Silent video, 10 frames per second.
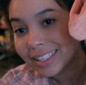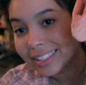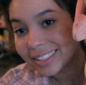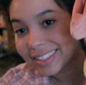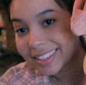
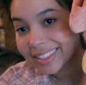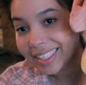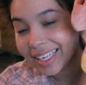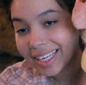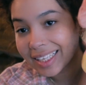It's
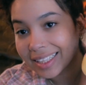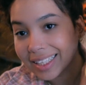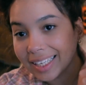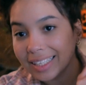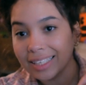a
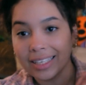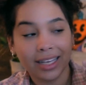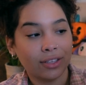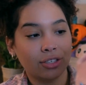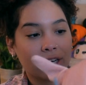lady
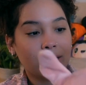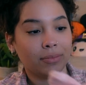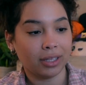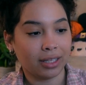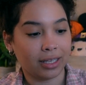and the tramp,
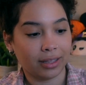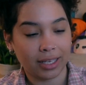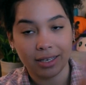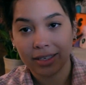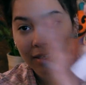like
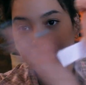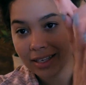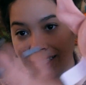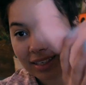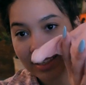lady
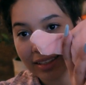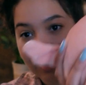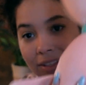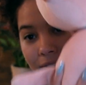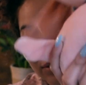
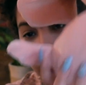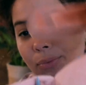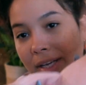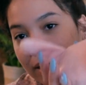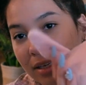little
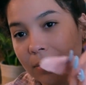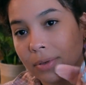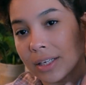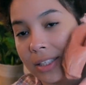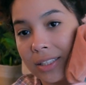weighted
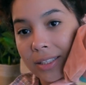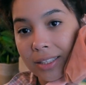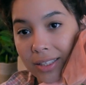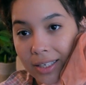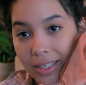
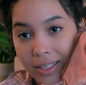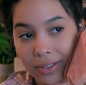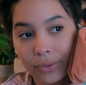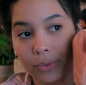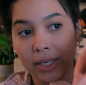plushie
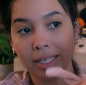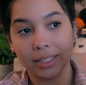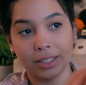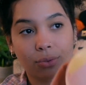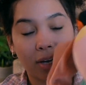
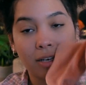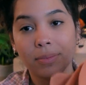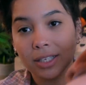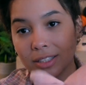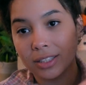which weighted
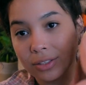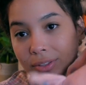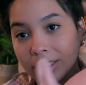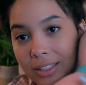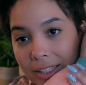plushies are
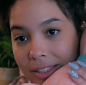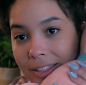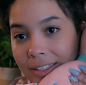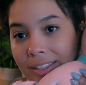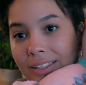really
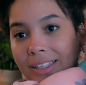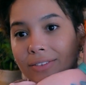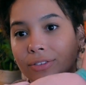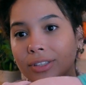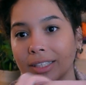good like
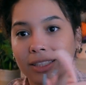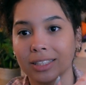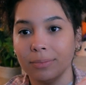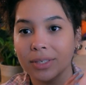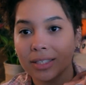for like
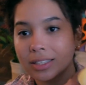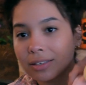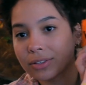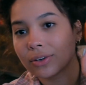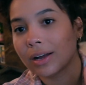sleeping and
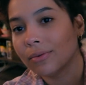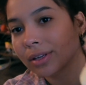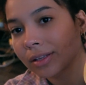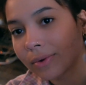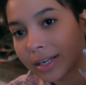stuff so I
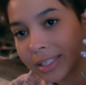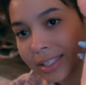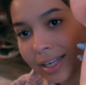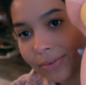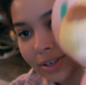really wanted to
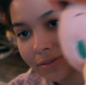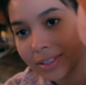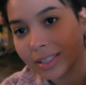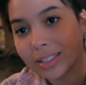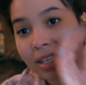get one of
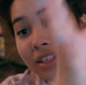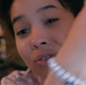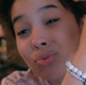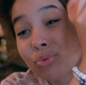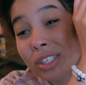these and
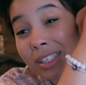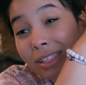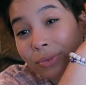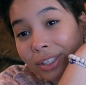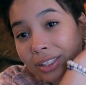it's
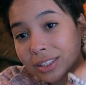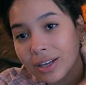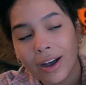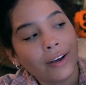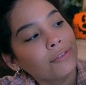really really
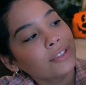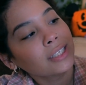soft